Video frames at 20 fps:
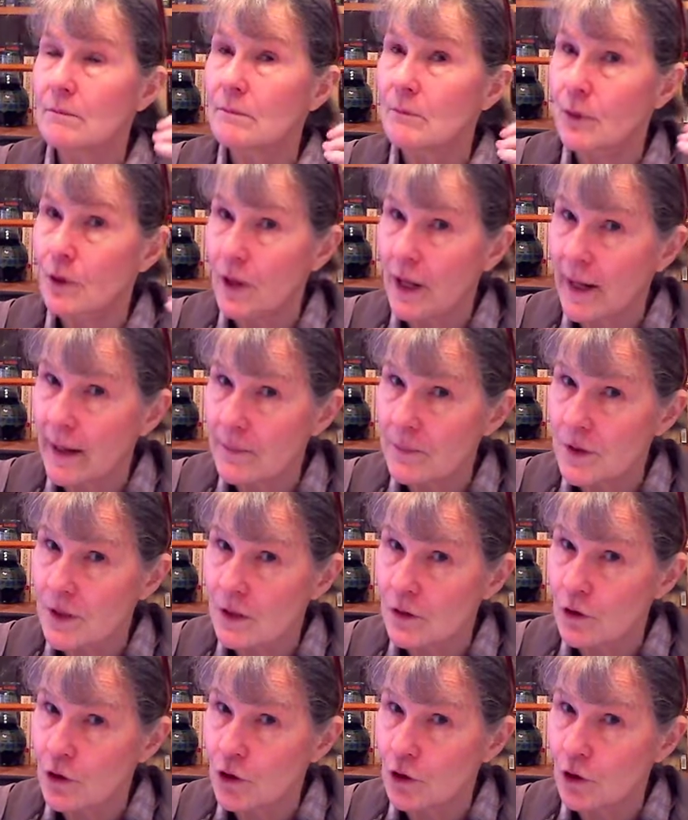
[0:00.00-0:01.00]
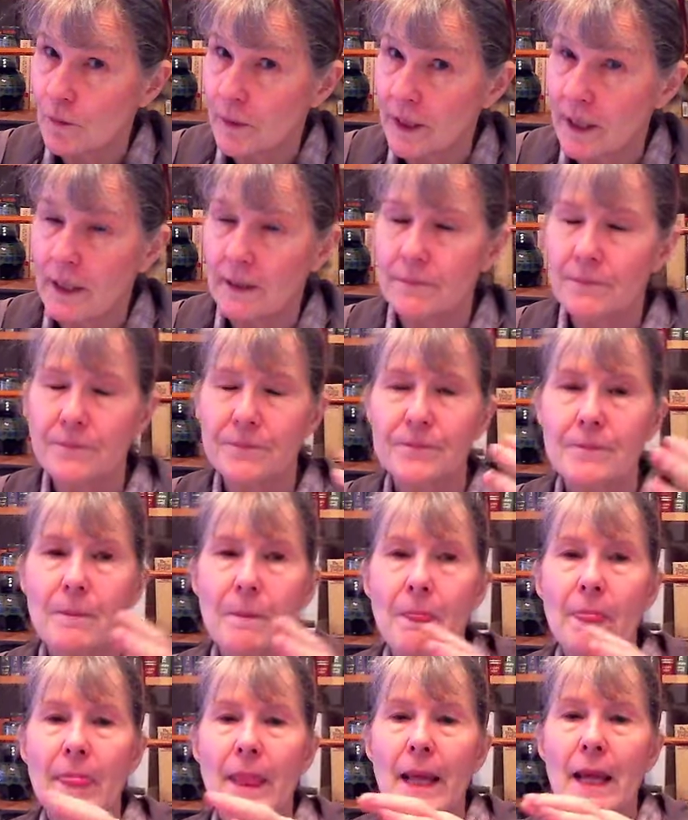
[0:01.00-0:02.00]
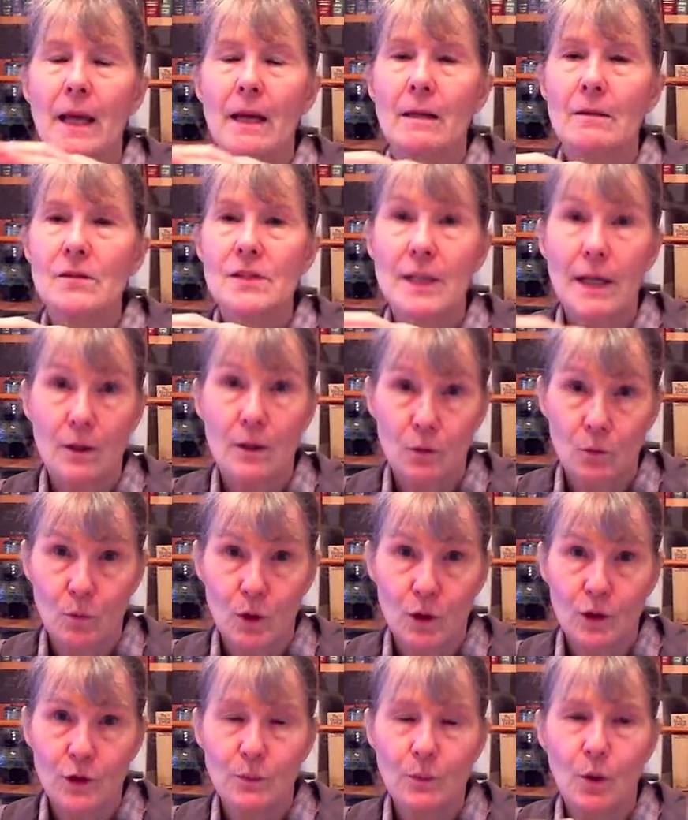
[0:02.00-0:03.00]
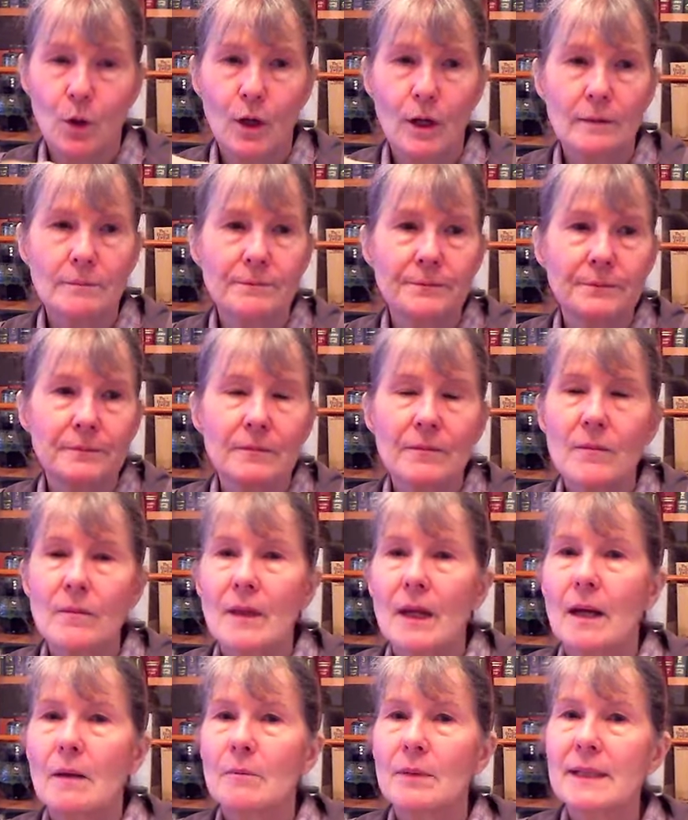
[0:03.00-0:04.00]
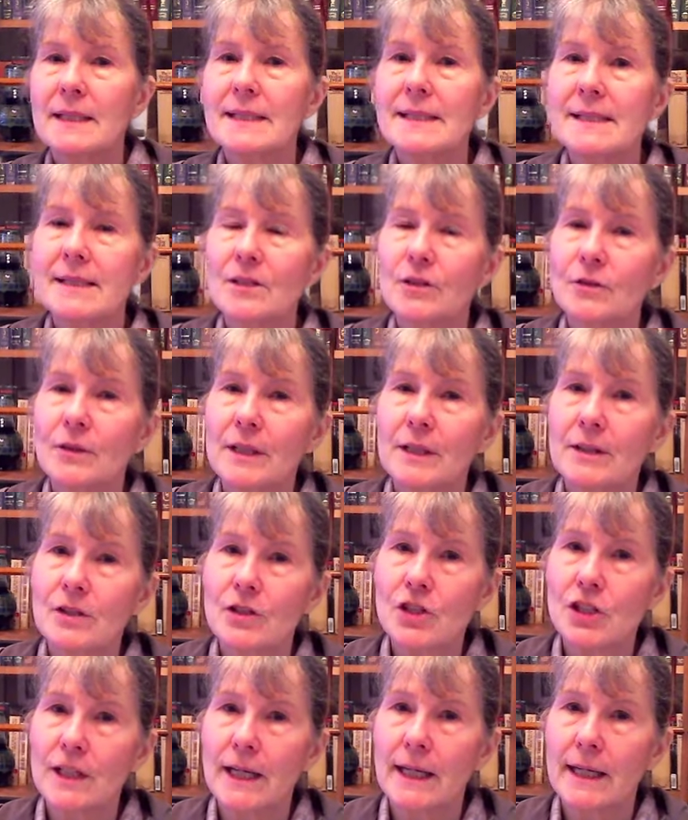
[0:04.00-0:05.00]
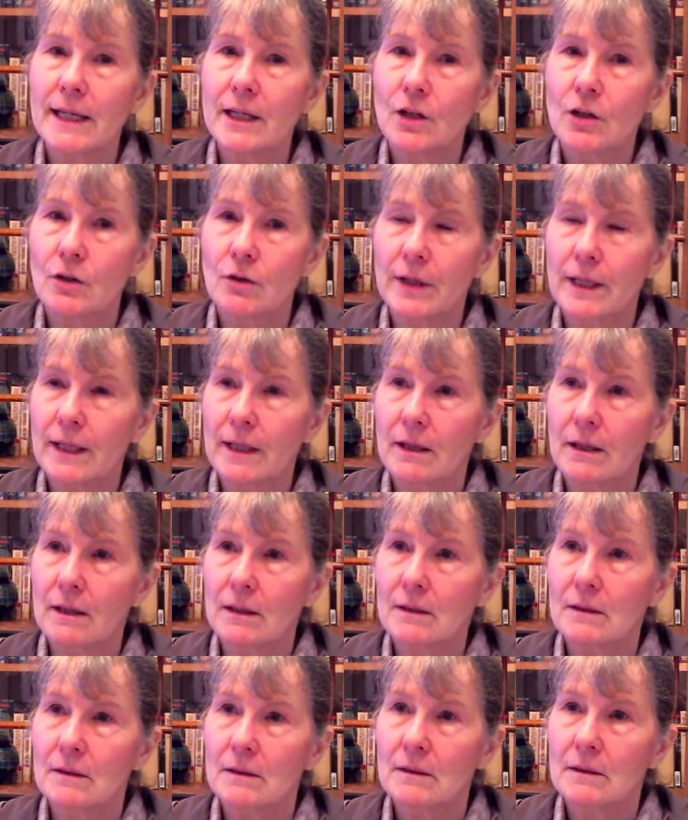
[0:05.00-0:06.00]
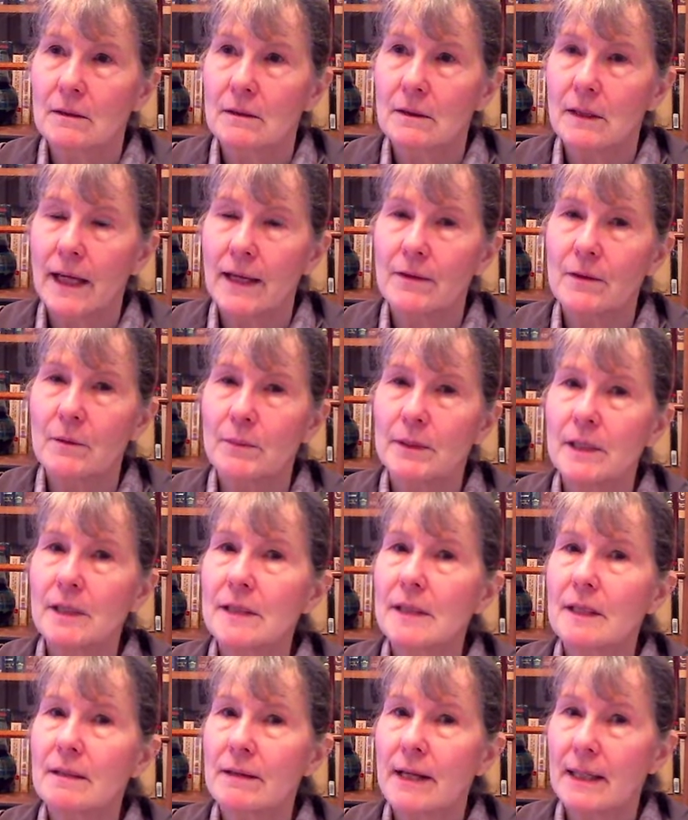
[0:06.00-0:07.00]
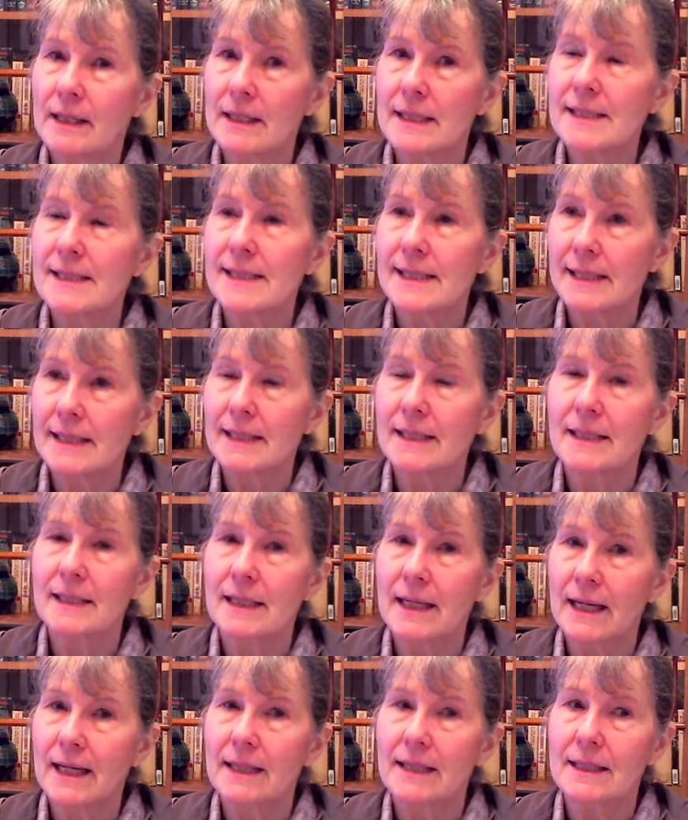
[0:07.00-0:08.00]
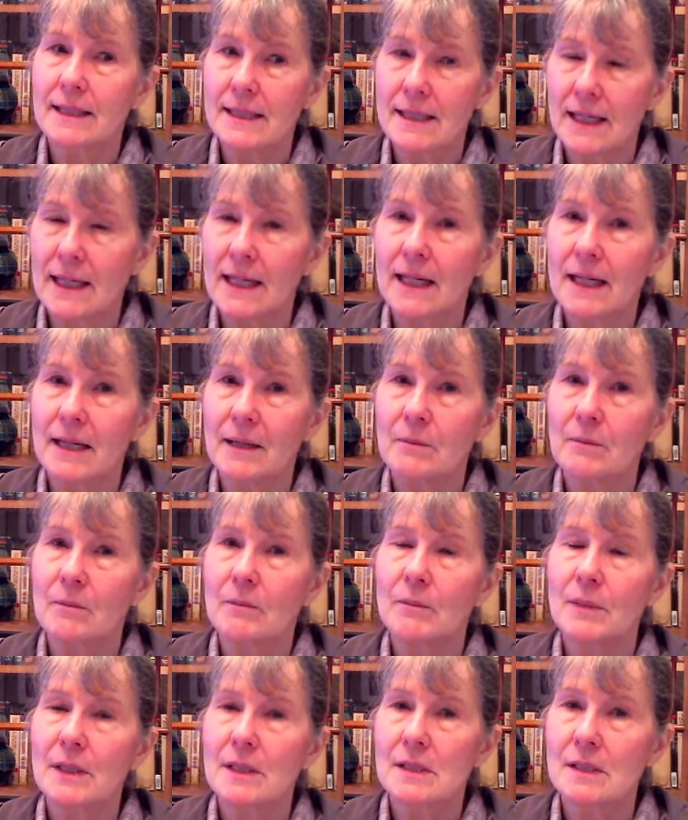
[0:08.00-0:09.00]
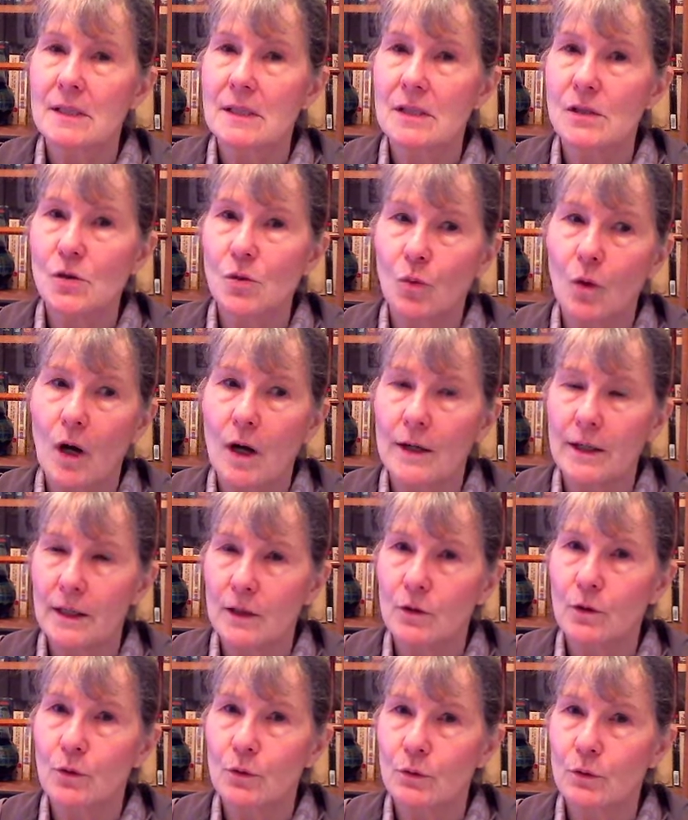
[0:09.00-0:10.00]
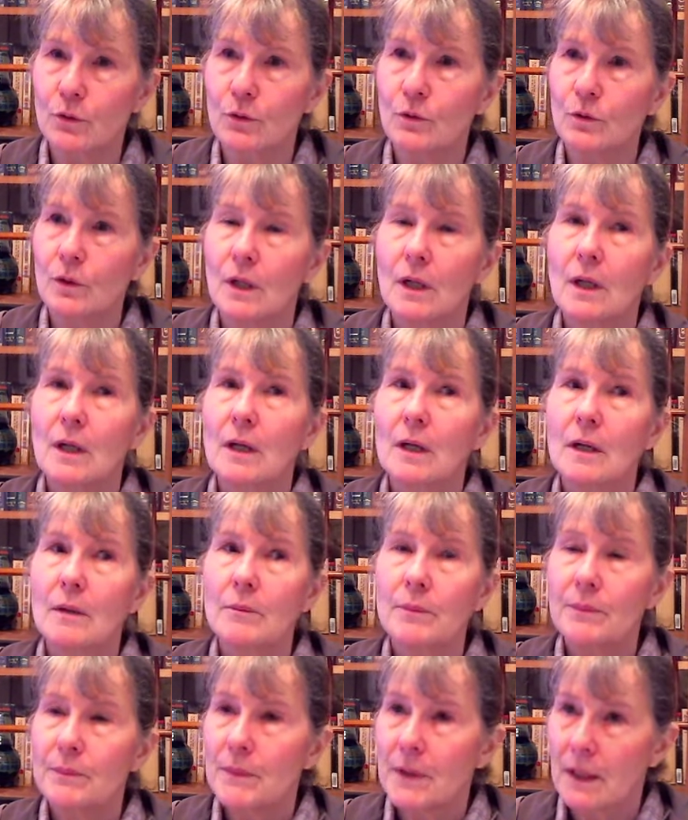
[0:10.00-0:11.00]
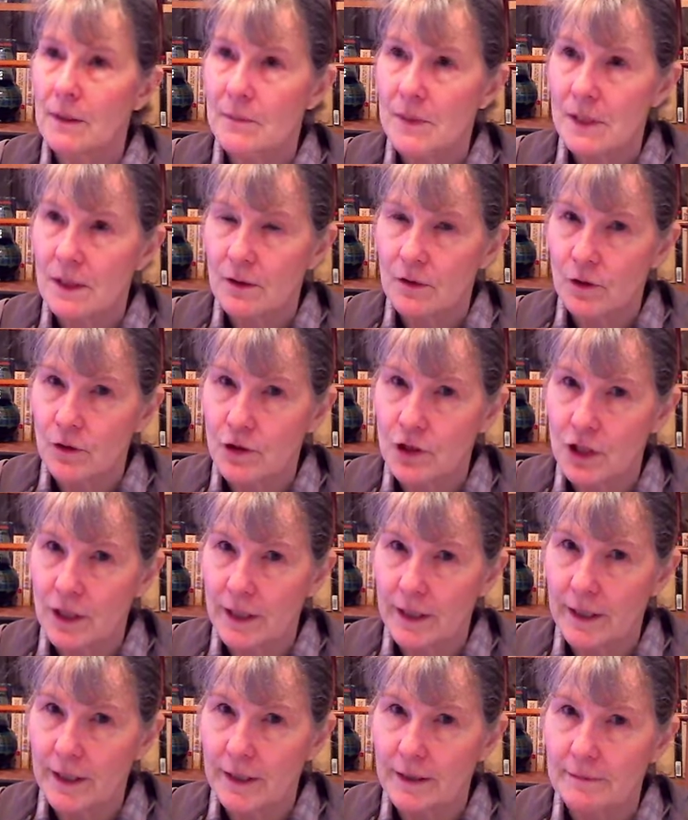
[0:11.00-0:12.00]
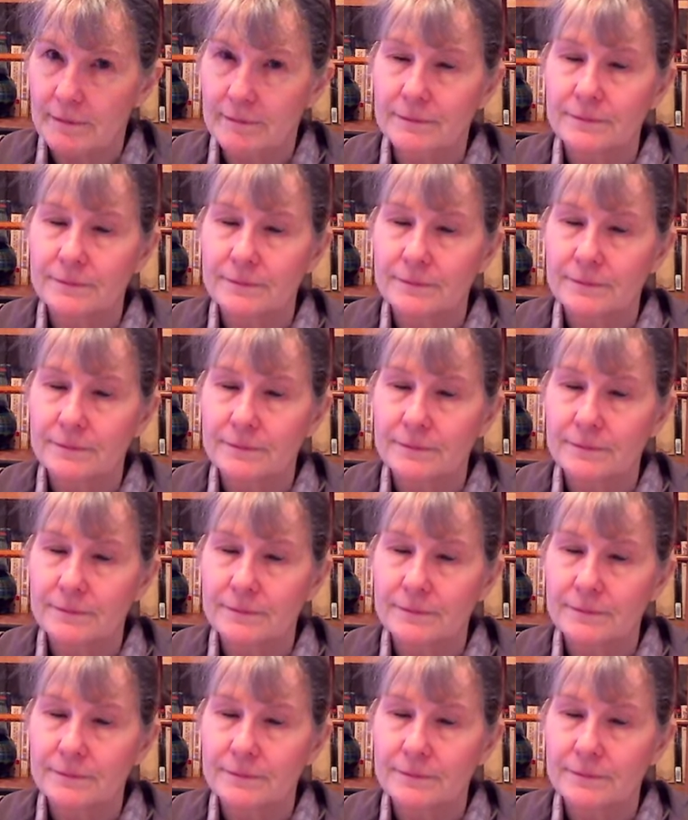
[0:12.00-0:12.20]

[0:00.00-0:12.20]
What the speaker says: perhaps in Germany, Second World War, but he's hearing the shelling going on. And the building that he's in at the time, because he's walking through, comes under shelling.